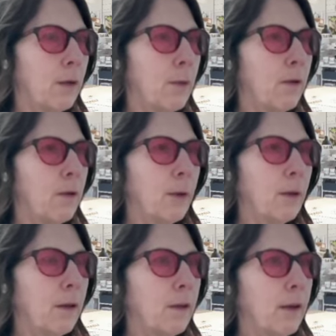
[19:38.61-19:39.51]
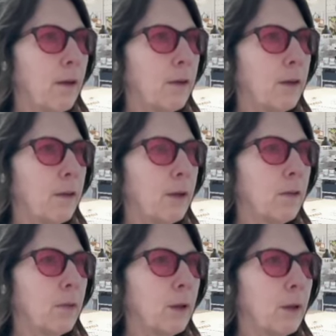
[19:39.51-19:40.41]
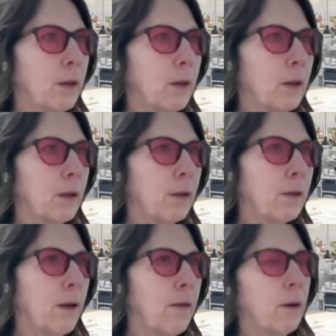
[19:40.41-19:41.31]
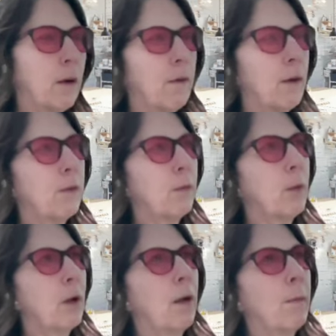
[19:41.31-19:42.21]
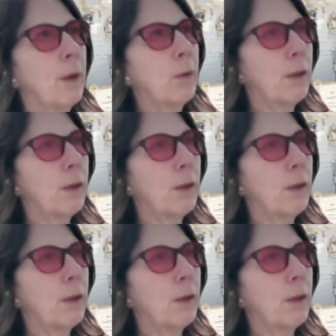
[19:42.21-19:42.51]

There must have been like seven of us. There